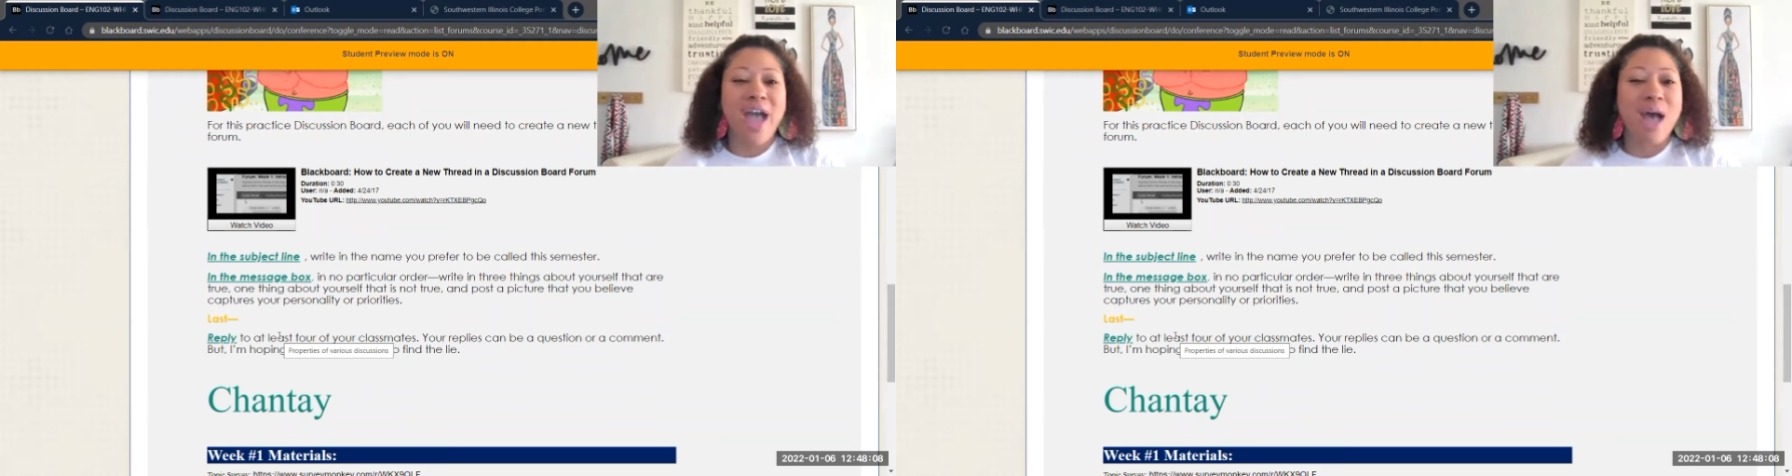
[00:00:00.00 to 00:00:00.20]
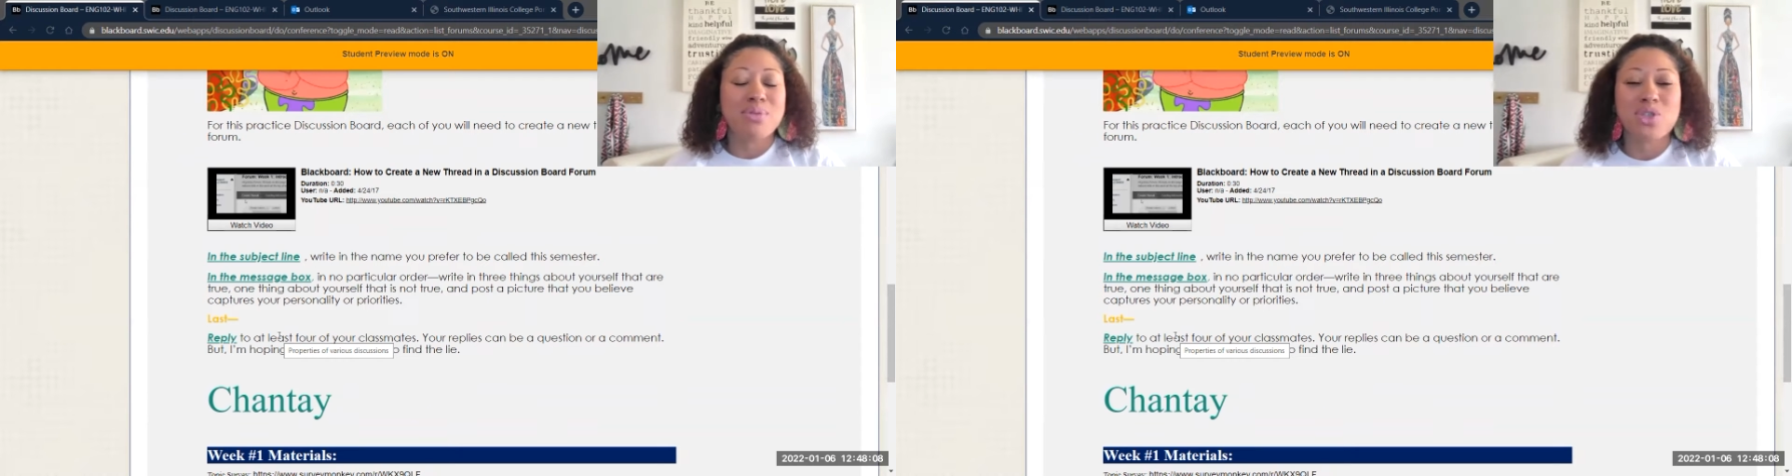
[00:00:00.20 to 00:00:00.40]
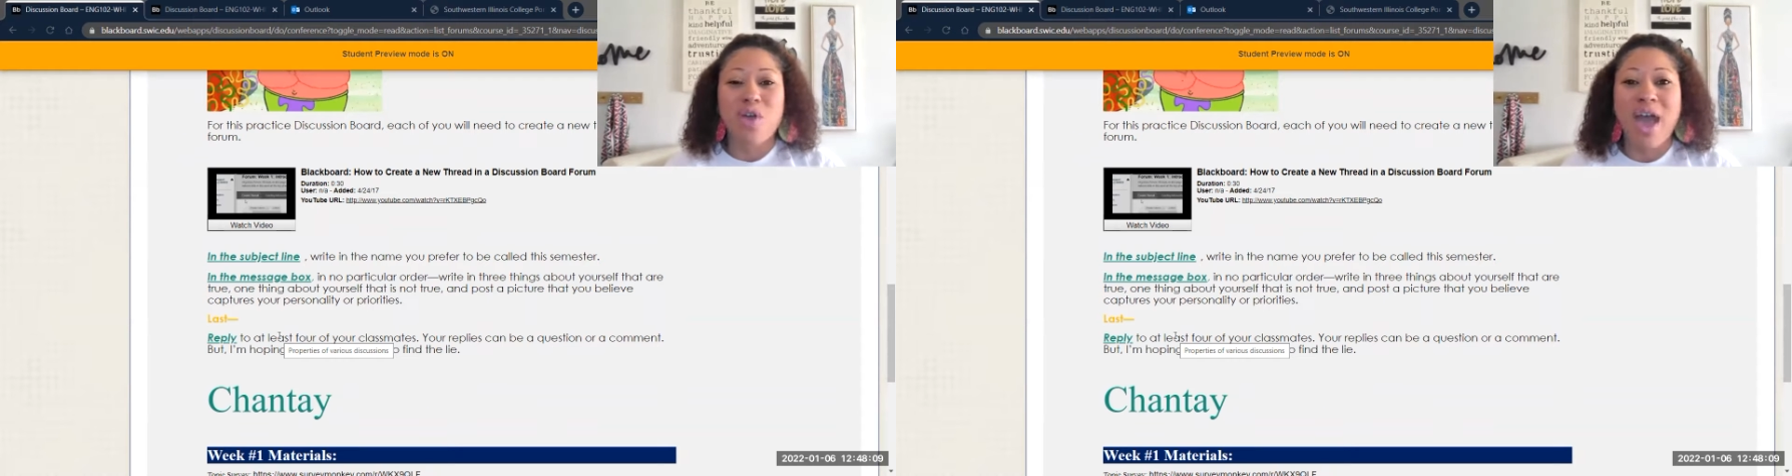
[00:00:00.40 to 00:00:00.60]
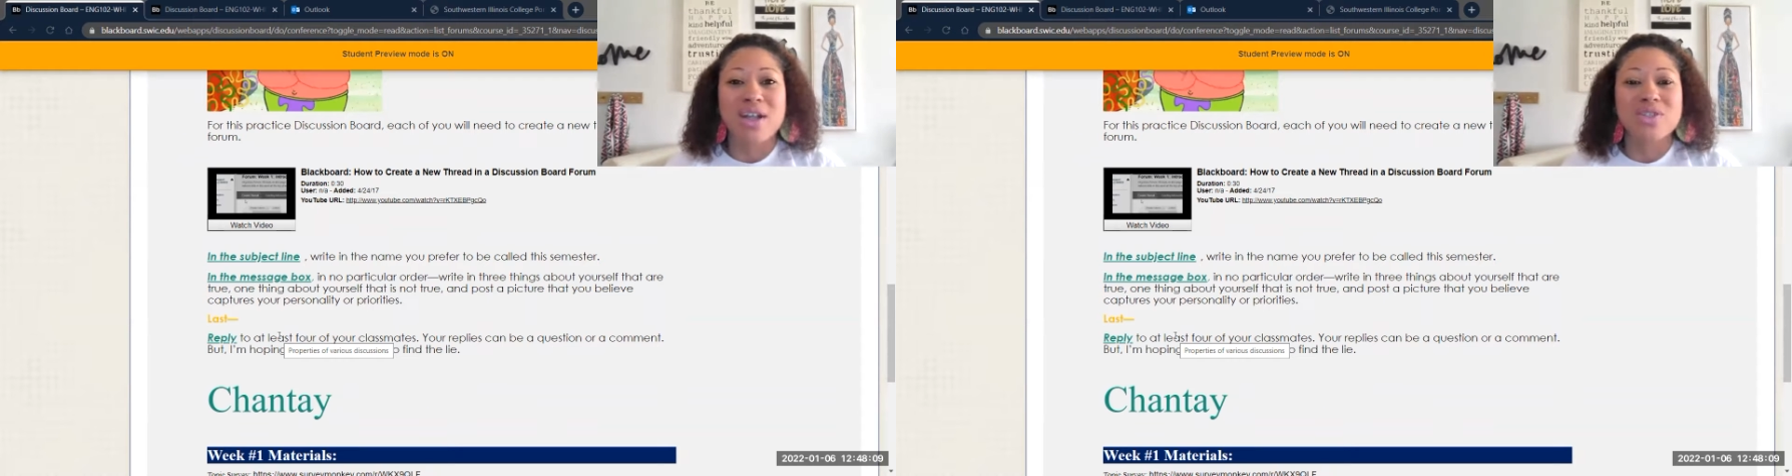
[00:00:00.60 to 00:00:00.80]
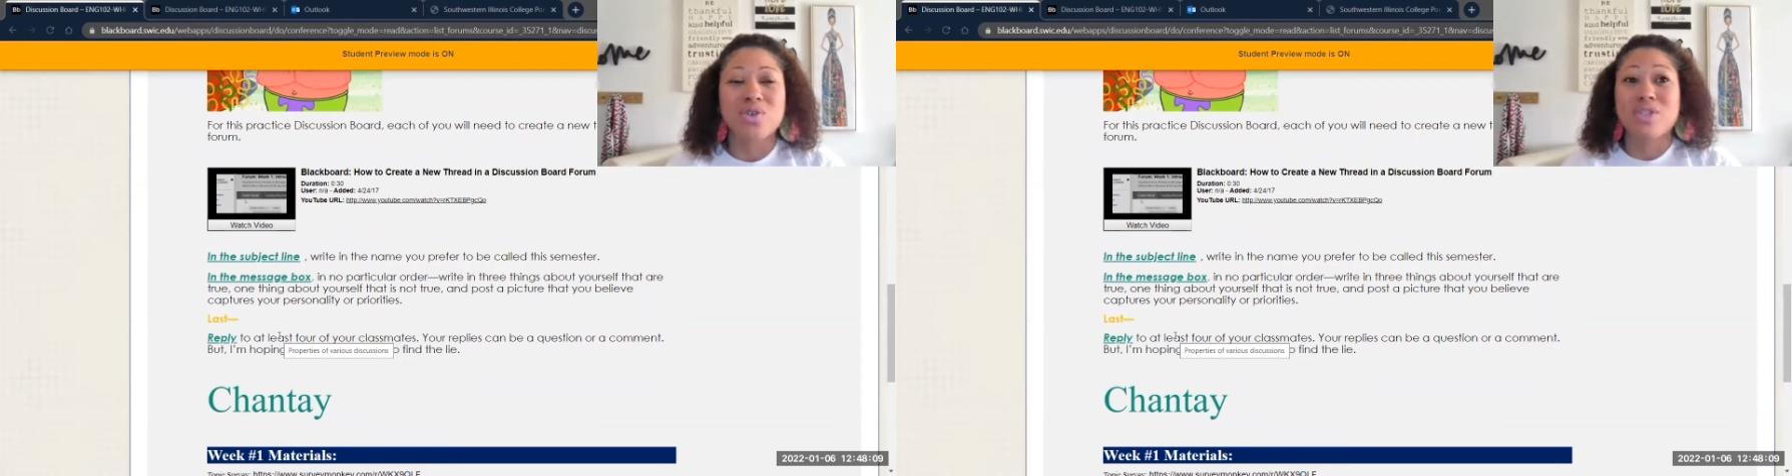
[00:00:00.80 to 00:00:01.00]

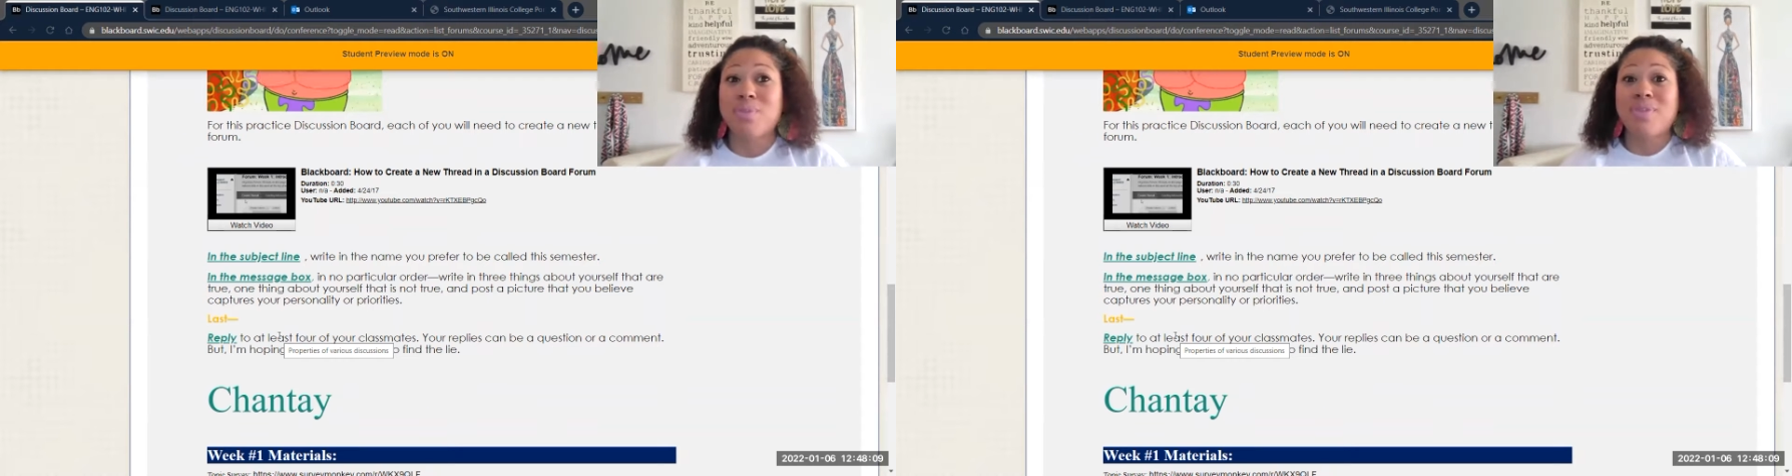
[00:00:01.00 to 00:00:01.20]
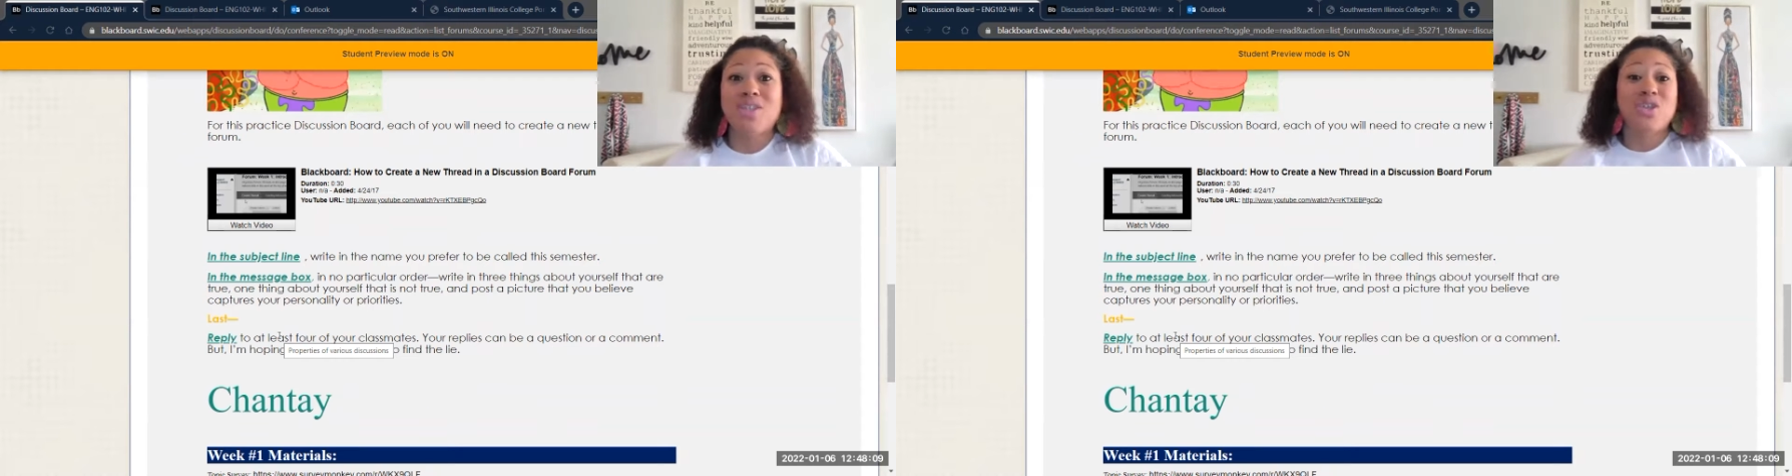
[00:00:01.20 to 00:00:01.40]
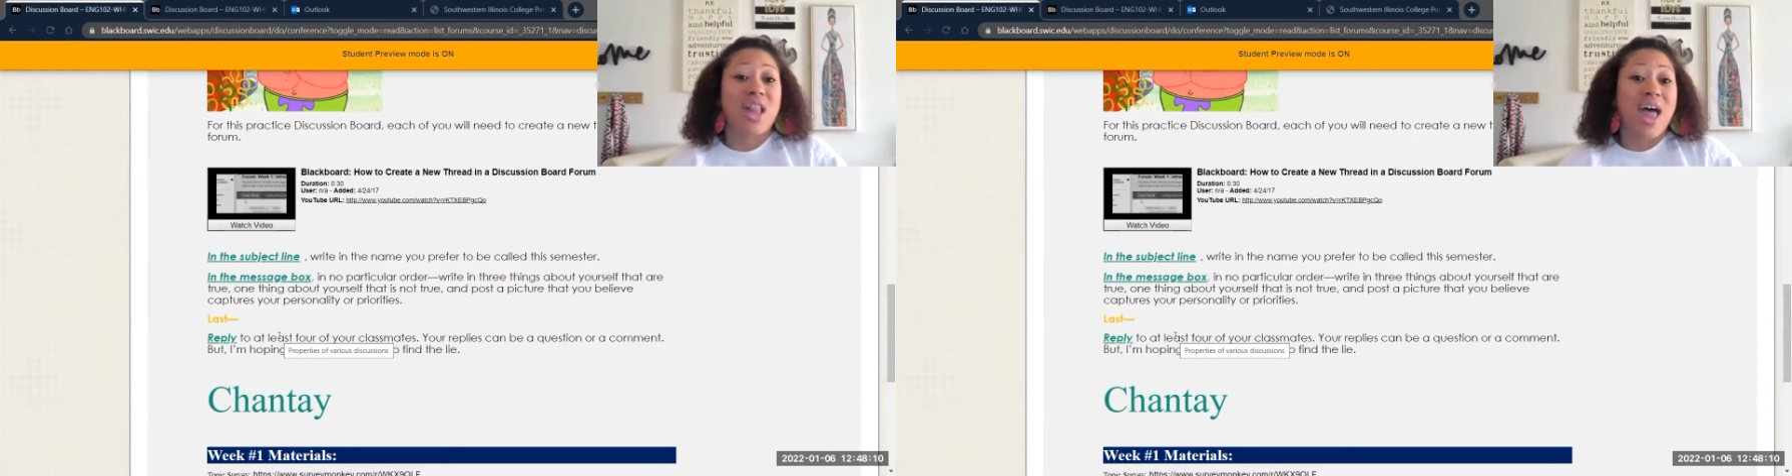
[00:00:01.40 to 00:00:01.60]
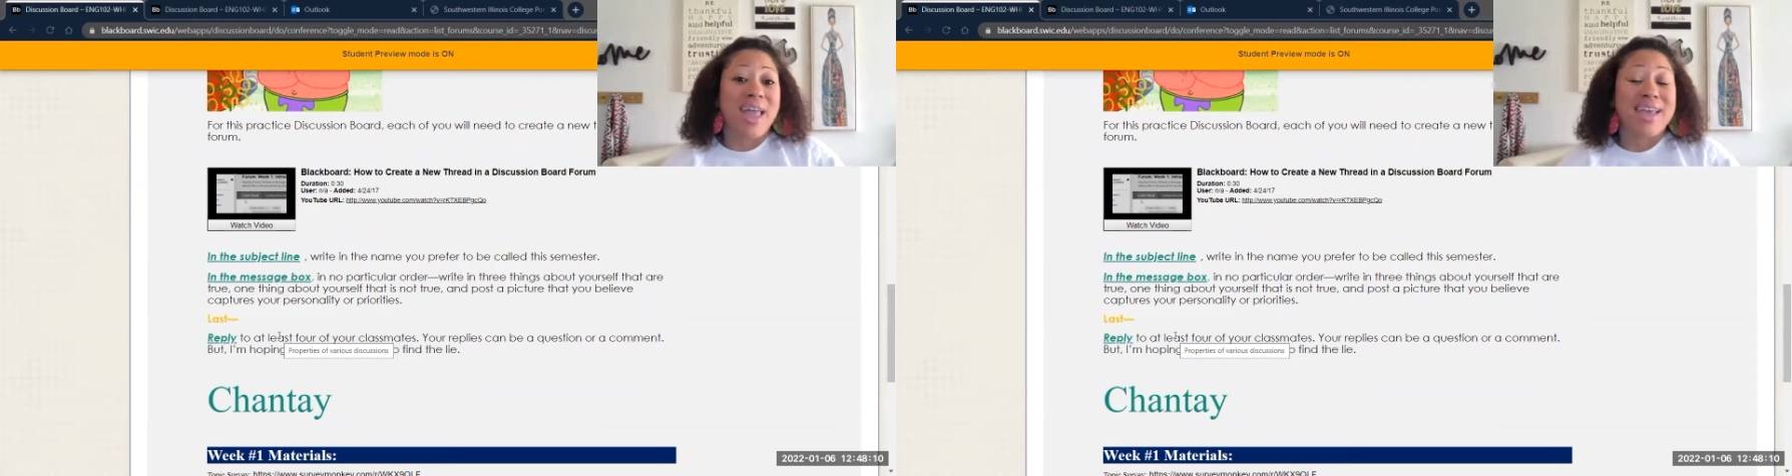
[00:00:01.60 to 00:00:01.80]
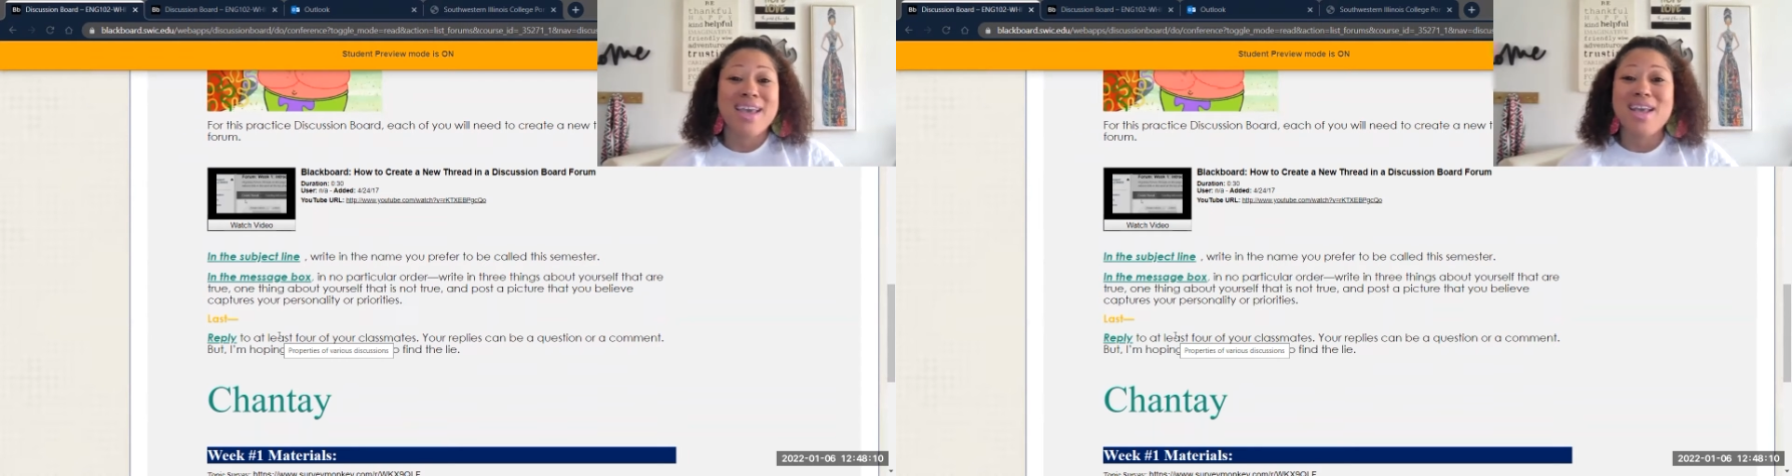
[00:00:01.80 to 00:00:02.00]
abstract or something that you
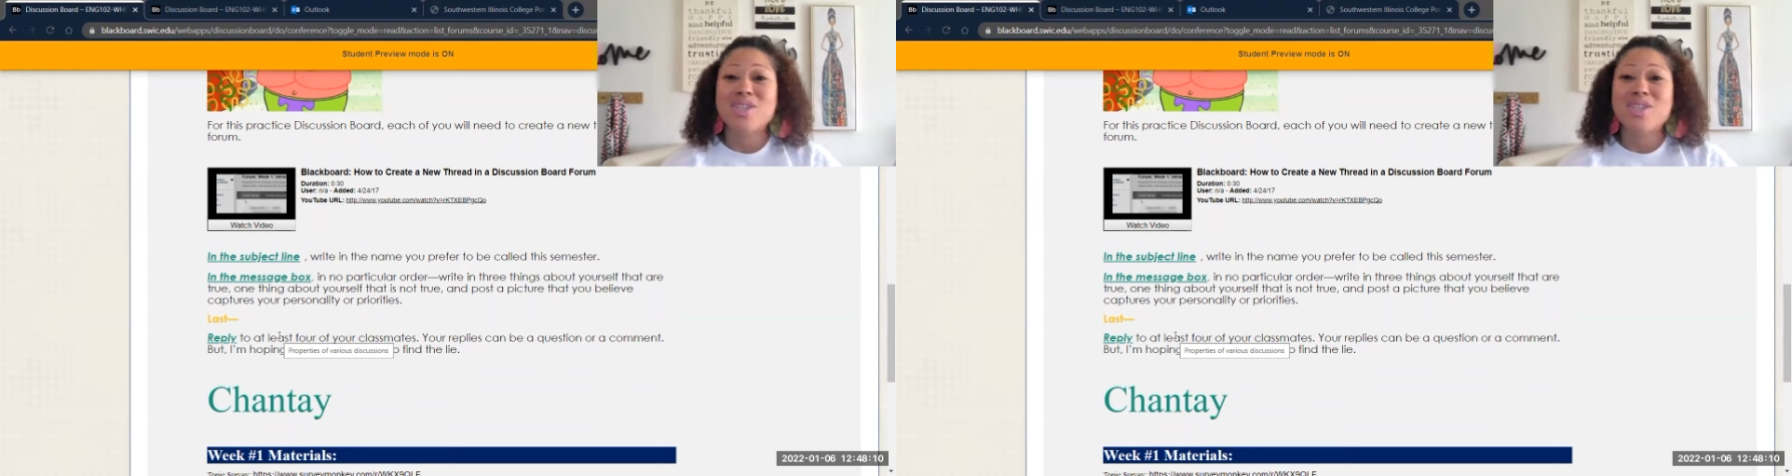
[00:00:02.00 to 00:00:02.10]
like.